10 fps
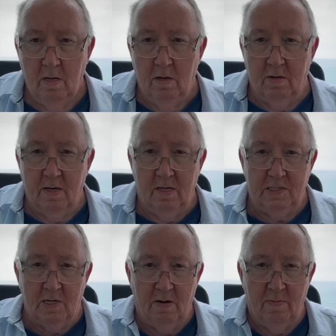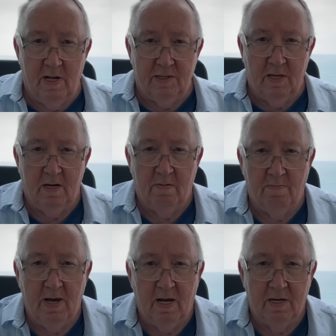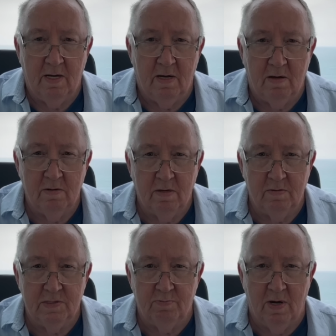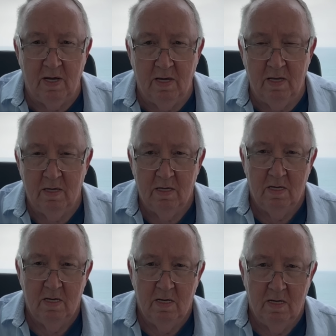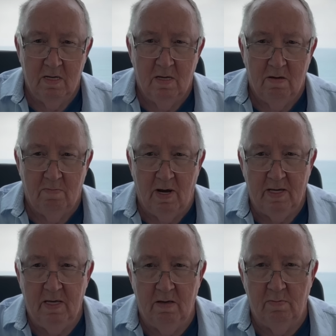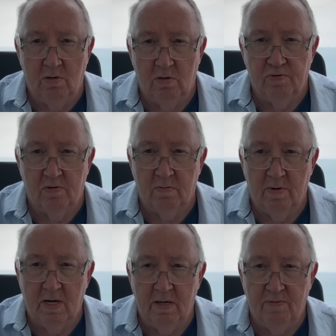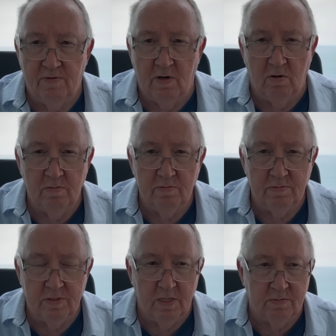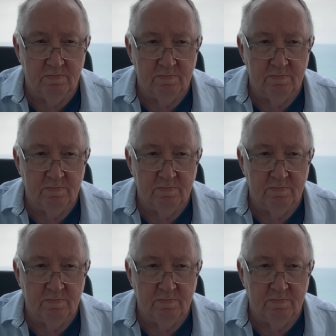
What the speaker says: Okay, sorry about that. I'm back now. It was my gimbal for my phone. It